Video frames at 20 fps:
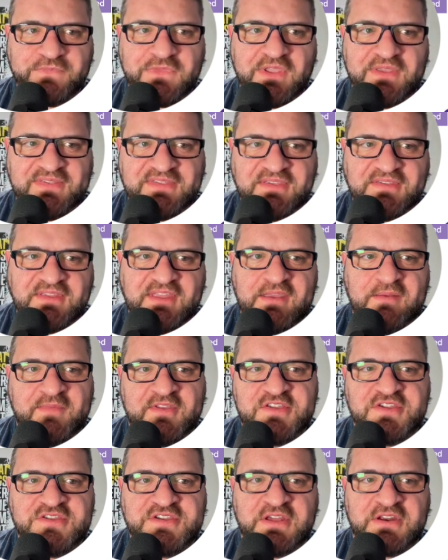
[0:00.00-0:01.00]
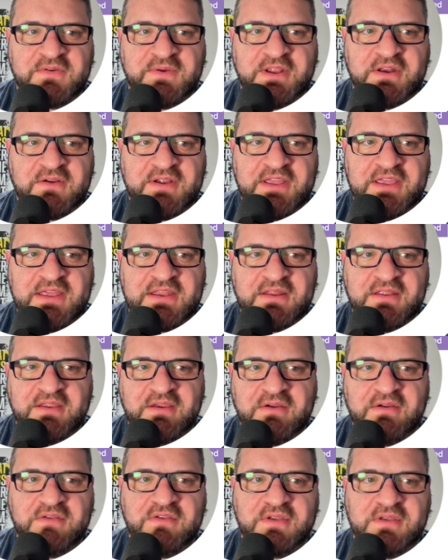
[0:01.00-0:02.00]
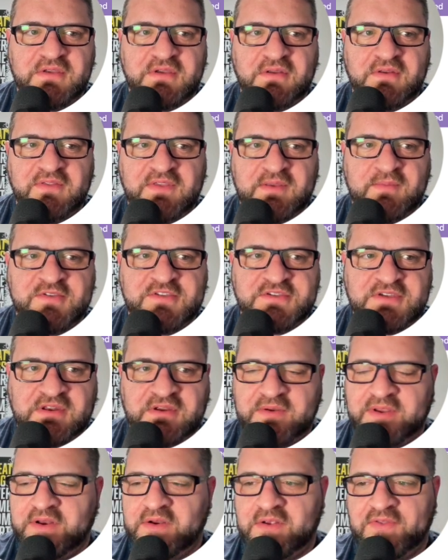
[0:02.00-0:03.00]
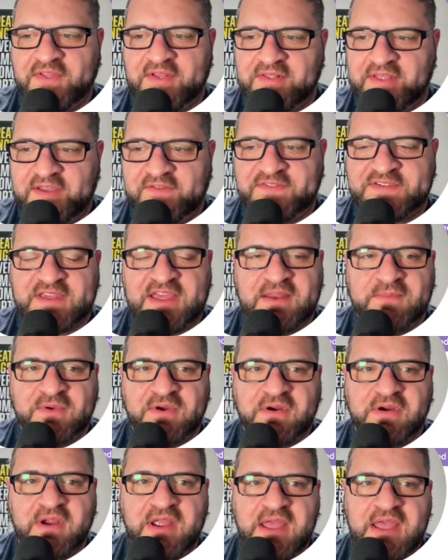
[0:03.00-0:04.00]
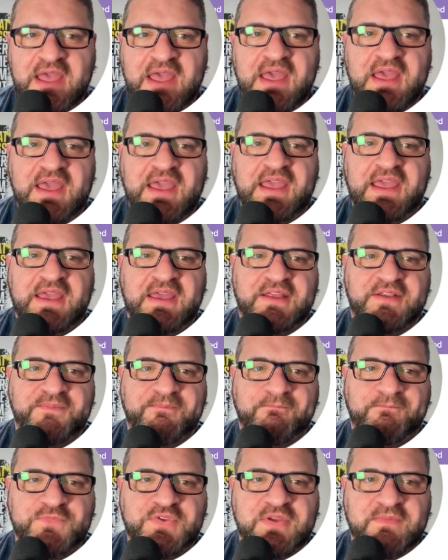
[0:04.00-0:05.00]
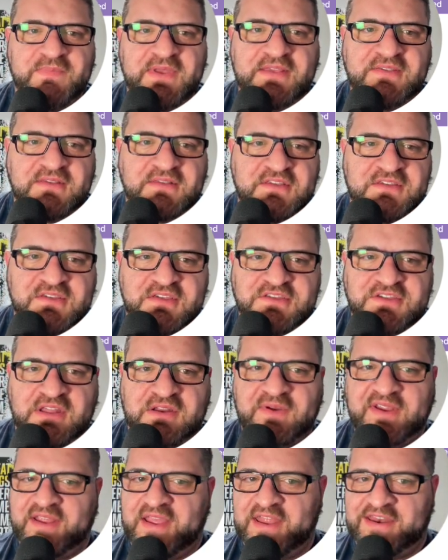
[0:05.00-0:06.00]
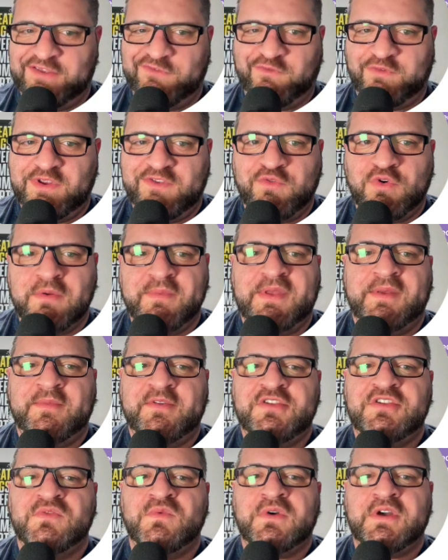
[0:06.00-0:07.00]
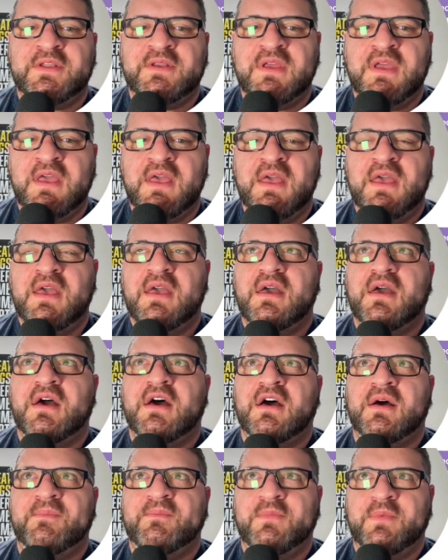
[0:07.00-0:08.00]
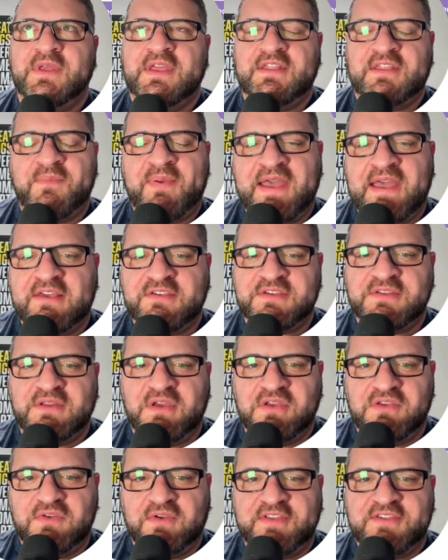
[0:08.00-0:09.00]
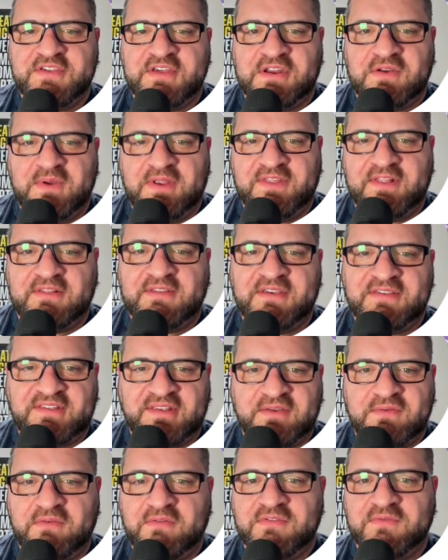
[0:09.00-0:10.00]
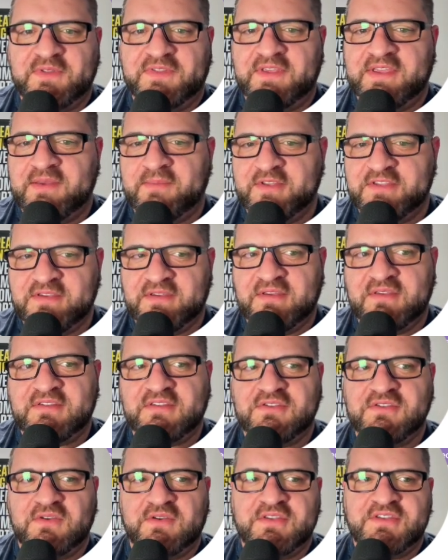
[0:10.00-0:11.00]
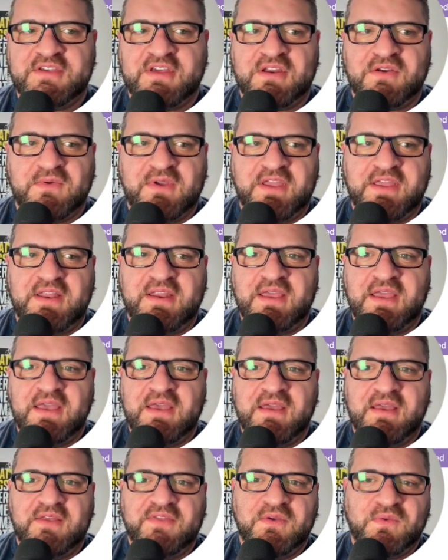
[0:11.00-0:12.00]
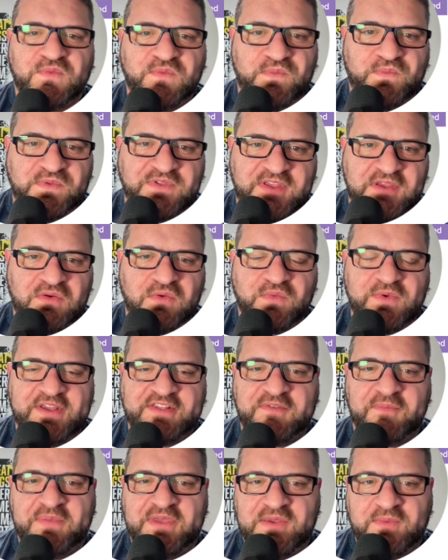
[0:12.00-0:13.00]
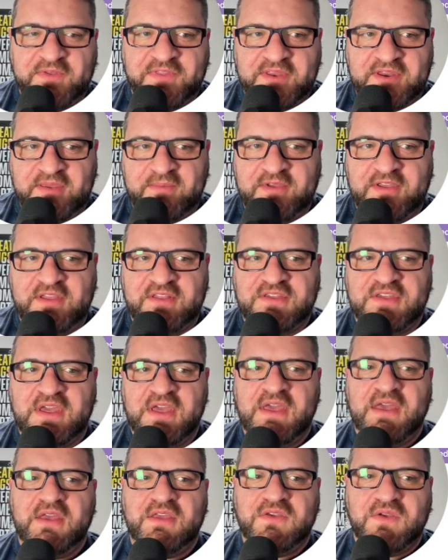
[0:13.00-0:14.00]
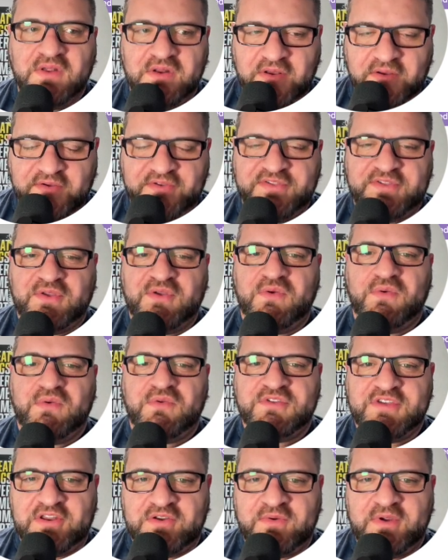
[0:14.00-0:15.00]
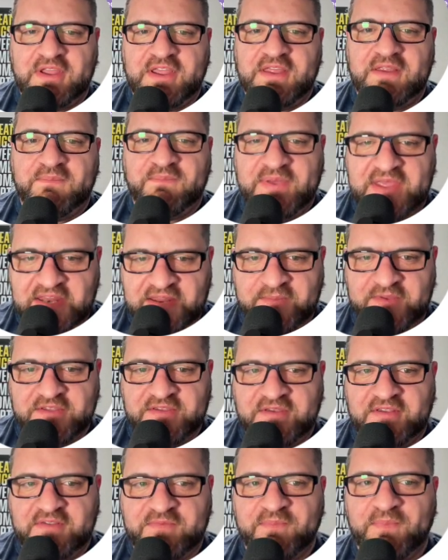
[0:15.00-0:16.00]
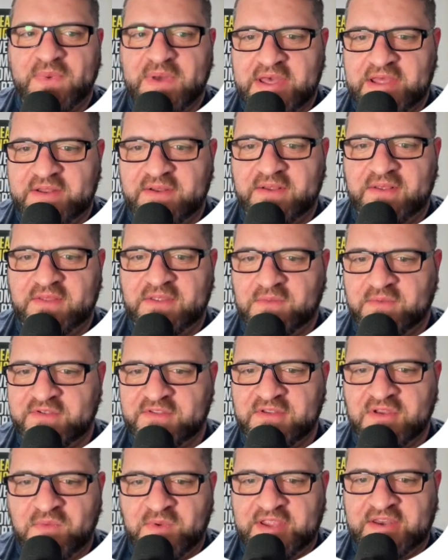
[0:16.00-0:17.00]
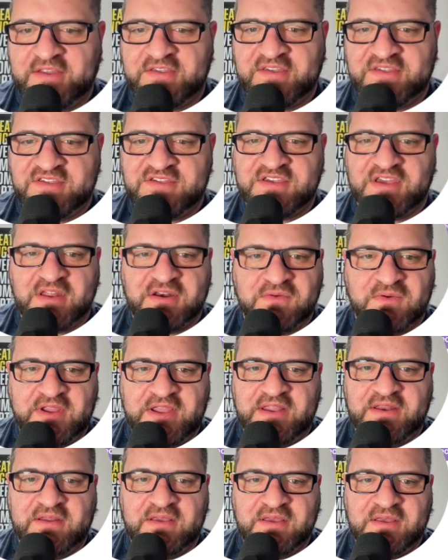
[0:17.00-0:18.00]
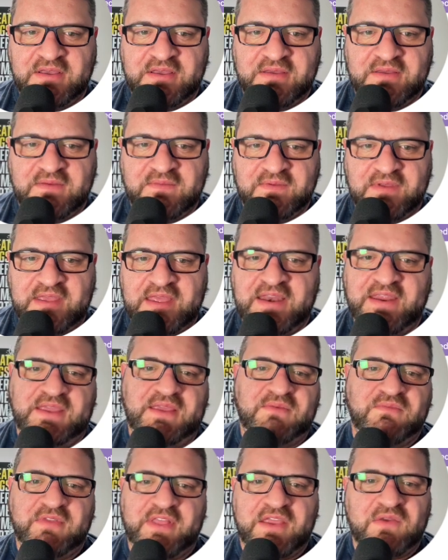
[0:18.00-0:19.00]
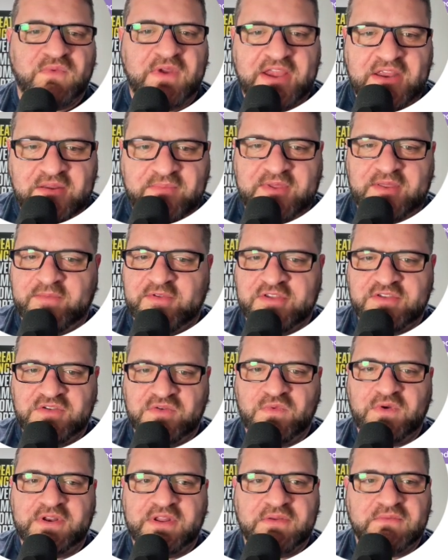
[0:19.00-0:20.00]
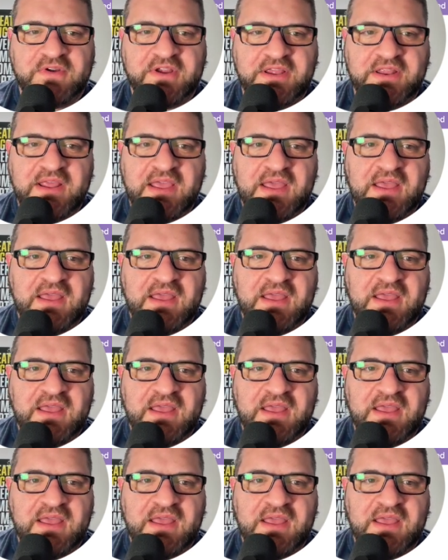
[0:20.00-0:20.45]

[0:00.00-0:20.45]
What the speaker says: is this image generator I added here. You can go to the image generator on the left sidebar, and you can basically just generate any freeform image you want. In the past, you could generate the listicles with the images. You could generate the single recipe with an image. You could also generate pin images, but there was no way to just generate any like random image you wanted, right?